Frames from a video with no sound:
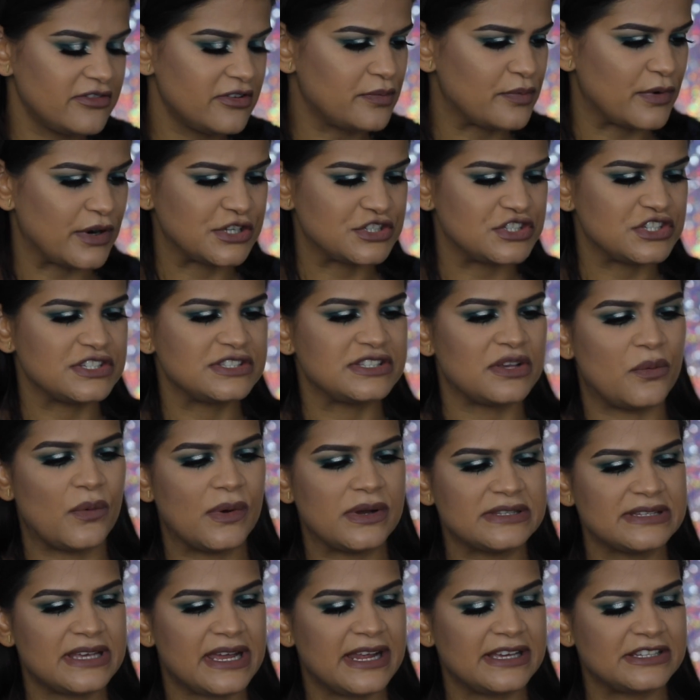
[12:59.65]
of the brushes, the
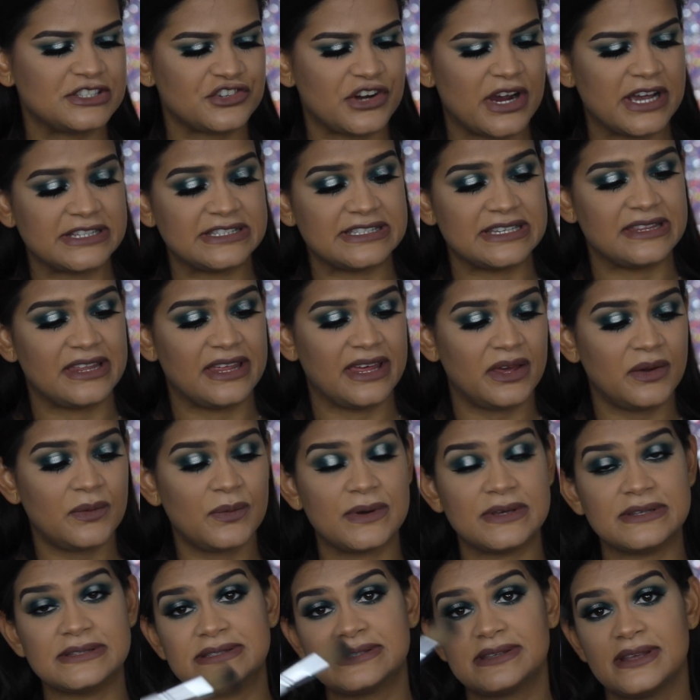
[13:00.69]
one that I tried today
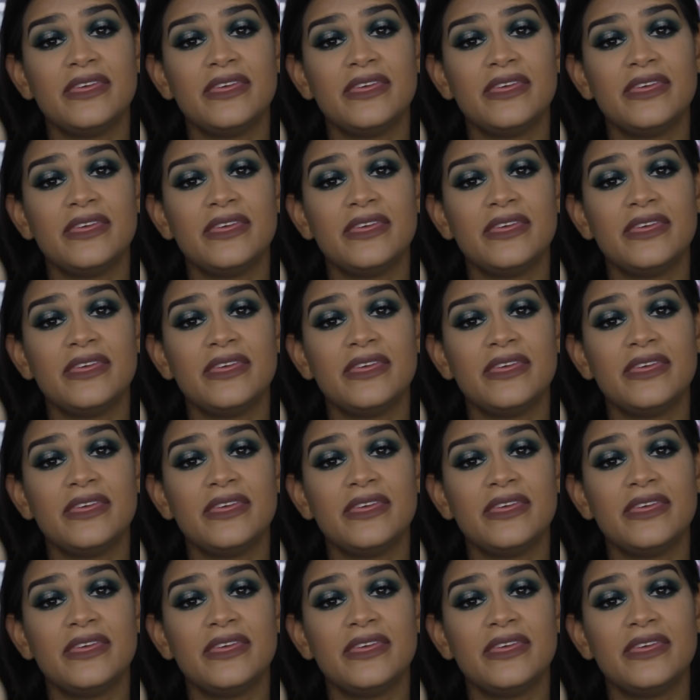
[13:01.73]
was